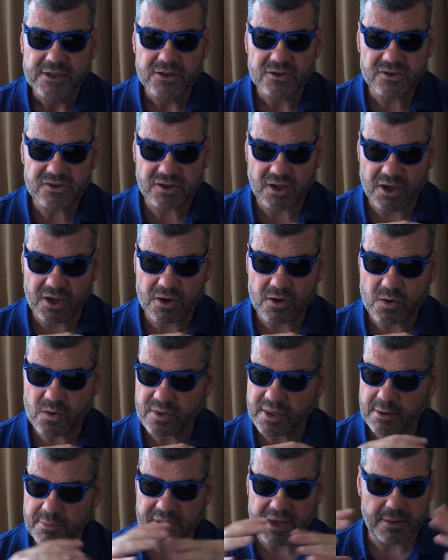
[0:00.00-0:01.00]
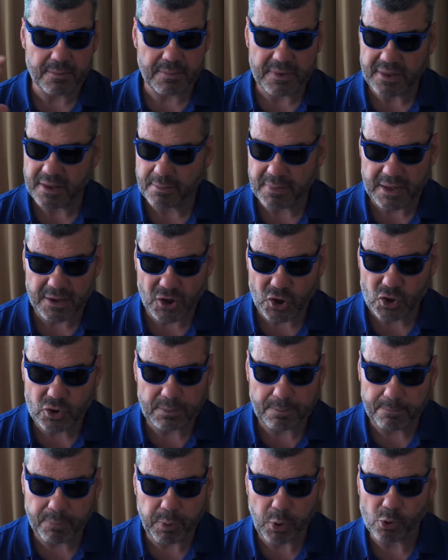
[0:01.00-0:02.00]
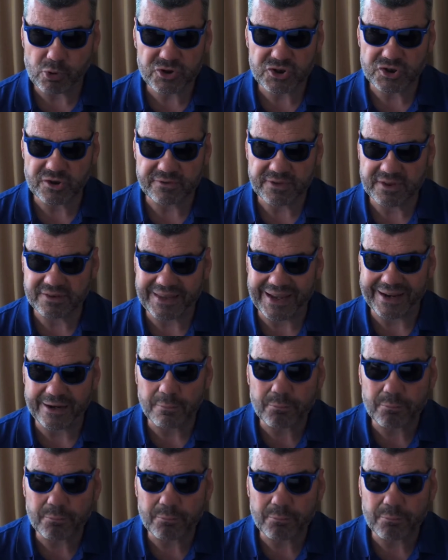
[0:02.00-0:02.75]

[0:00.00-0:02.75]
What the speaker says: So there'll be a good portion of the day,